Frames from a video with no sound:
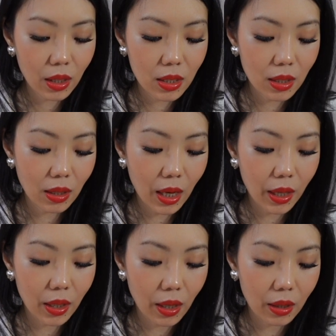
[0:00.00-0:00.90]
is the
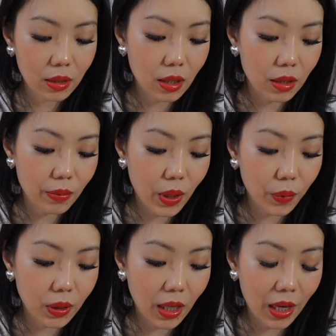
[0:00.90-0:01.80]
lion head because why
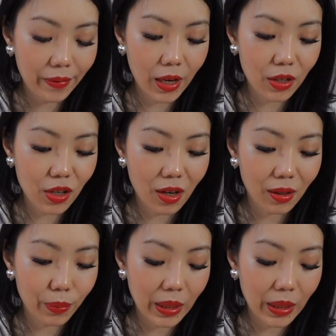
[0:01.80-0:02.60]
would they have hedgehog?